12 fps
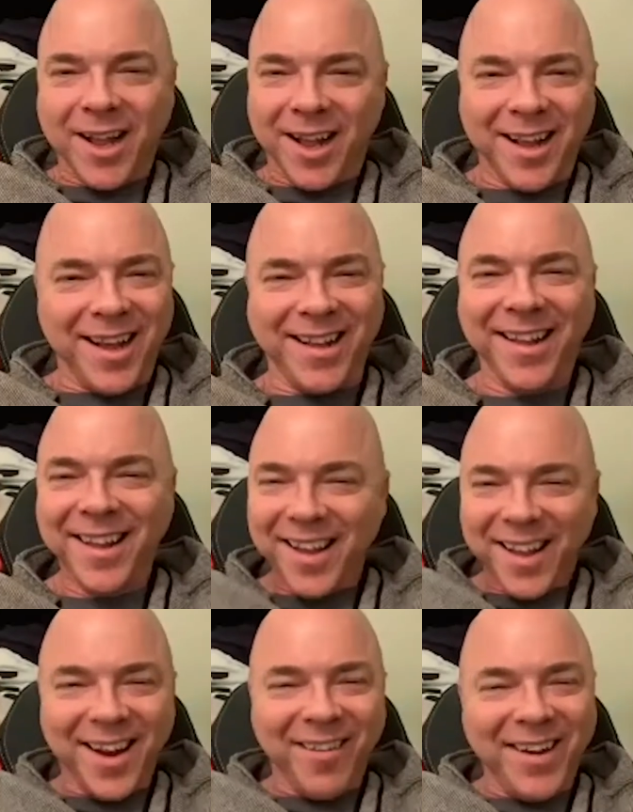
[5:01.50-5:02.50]
you know, when
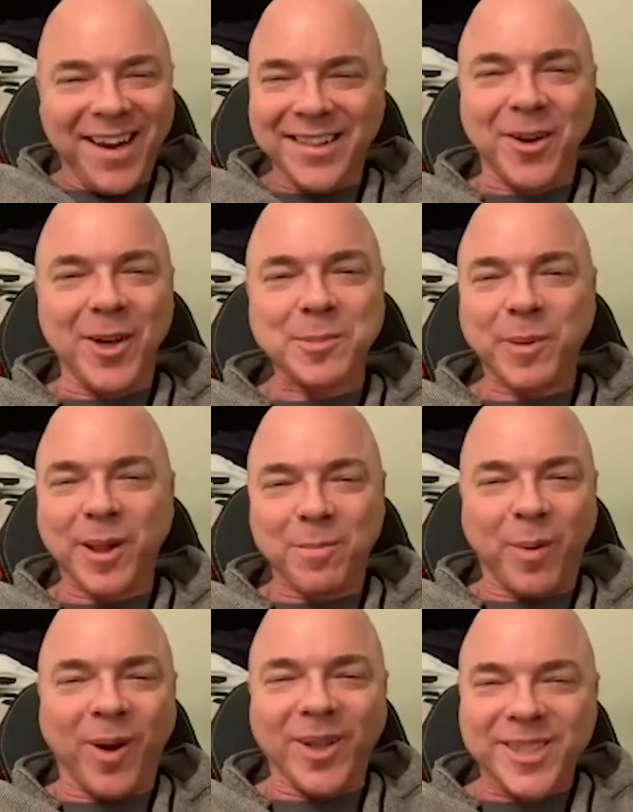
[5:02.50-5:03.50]
you get the hospital
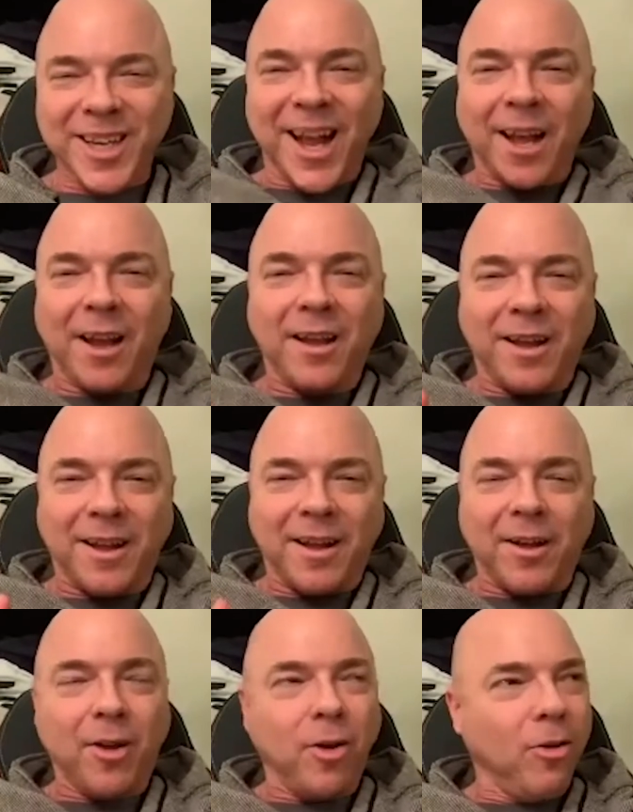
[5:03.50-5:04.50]
pass and you're like,
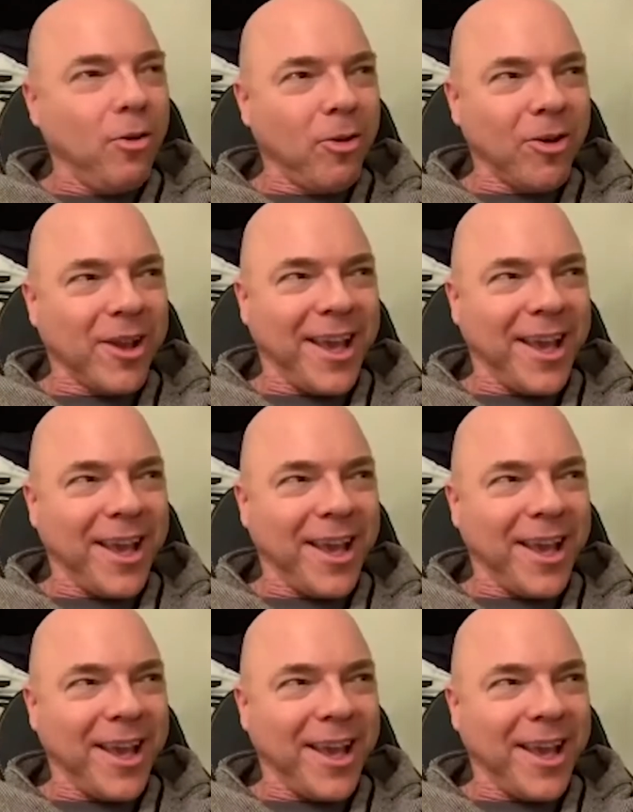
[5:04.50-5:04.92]
oh, okay.